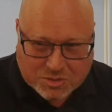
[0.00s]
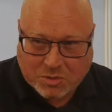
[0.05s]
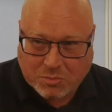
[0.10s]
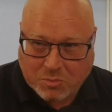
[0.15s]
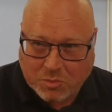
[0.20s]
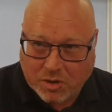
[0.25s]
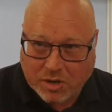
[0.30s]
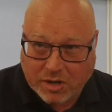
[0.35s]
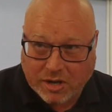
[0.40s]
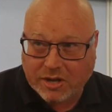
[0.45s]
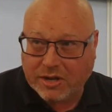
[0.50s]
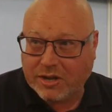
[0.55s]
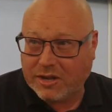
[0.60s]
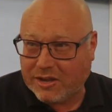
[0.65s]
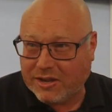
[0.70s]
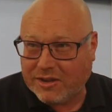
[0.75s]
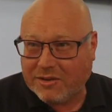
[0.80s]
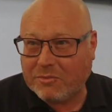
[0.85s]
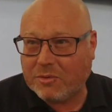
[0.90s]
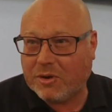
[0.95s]
that were
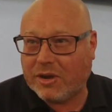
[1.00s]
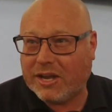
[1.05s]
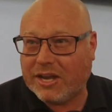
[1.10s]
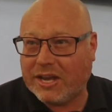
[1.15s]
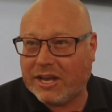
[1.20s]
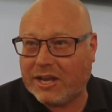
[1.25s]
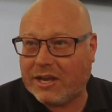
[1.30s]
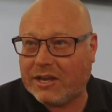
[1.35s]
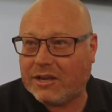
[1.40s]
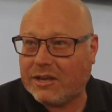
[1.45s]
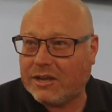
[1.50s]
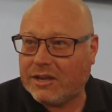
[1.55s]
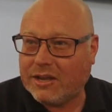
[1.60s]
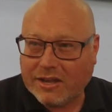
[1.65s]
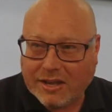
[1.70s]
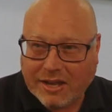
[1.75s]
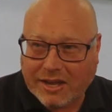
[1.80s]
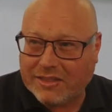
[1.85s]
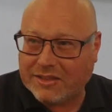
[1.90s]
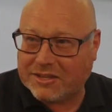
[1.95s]
here
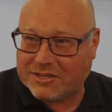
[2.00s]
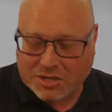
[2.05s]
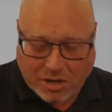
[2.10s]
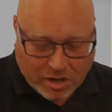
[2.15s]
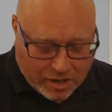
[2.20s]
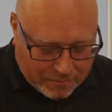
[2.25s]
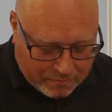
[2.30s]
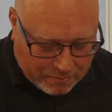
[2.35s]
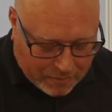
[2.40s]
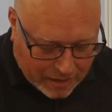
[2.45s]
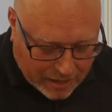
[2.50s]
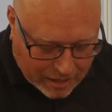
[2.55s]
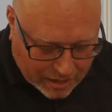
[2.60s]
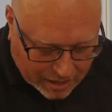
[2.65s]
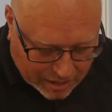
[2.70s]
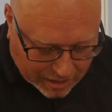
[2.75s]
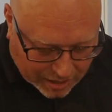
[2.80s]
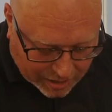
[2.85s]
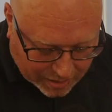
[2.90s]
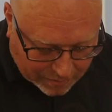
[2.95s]
at the time.
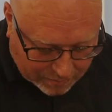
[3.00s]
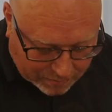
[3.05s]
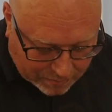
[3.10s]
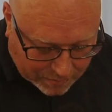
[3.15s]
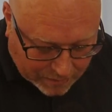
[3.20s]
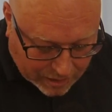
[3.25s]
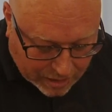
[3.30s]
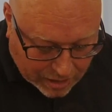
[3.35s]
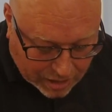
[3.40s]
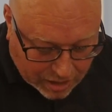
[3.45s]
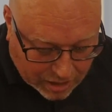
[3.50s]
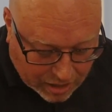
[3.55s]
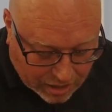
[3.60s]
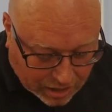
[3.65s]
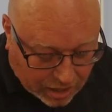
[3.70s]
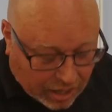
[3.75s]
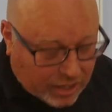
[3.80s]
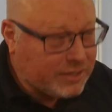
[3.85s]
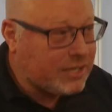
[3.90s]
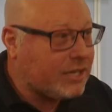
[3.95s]

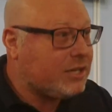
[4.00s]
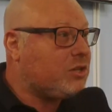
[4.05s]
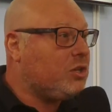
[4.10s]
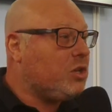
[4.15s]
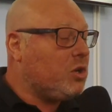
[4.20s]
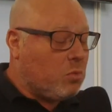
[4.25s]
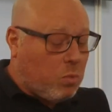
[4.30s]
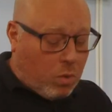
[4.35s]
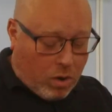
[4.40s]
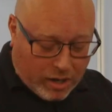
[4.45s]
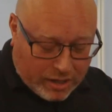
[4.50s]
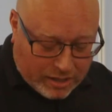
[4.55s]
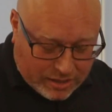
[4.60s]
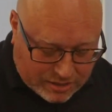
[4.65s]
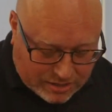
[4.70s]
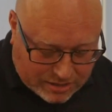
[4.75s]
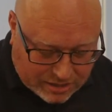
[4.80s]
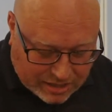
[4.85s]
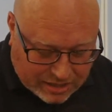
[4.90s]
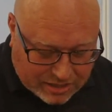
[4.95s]
I did new
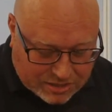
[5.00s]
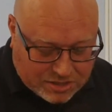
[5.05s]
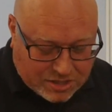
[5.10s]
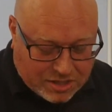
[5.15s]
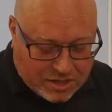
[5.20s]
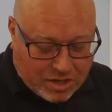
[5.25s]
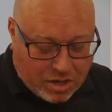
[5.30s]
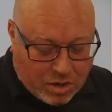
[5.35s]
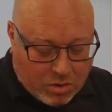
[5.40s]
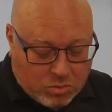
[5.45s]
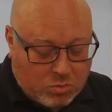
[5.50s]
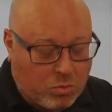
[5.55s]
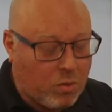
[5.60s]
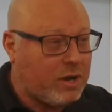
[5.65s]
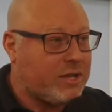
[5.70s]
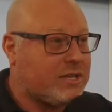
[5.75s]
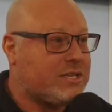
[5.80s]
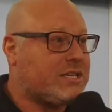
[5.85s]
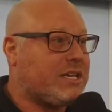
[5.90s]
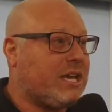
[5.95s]
wines into old
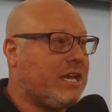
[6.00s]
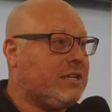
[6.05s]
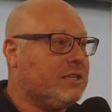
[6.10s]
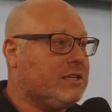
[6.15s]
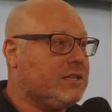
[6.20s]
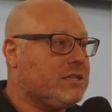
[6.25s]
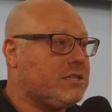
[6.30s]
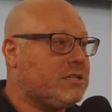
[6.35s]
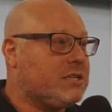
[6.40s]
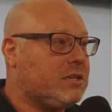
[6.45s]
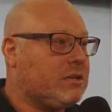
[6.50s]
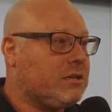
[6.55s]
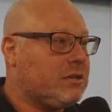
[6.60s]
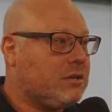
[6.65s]
wineskins.